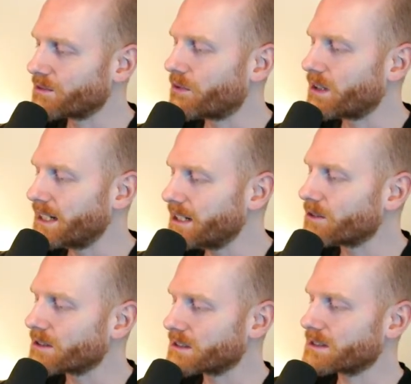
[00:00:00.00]
for
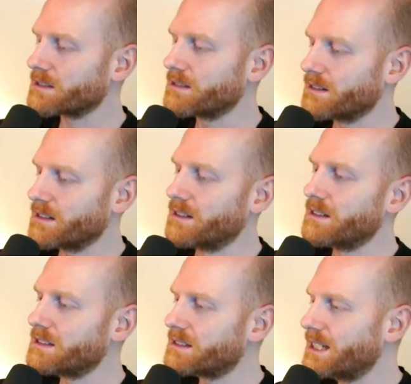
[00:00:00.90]
Linux,
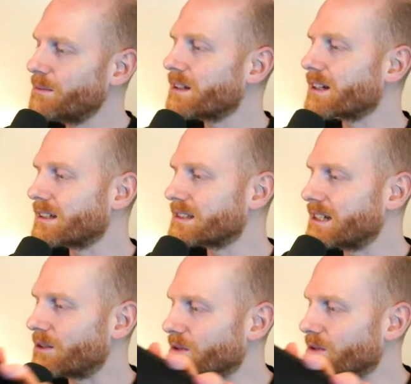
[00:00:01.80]
Steam Deck is Linux,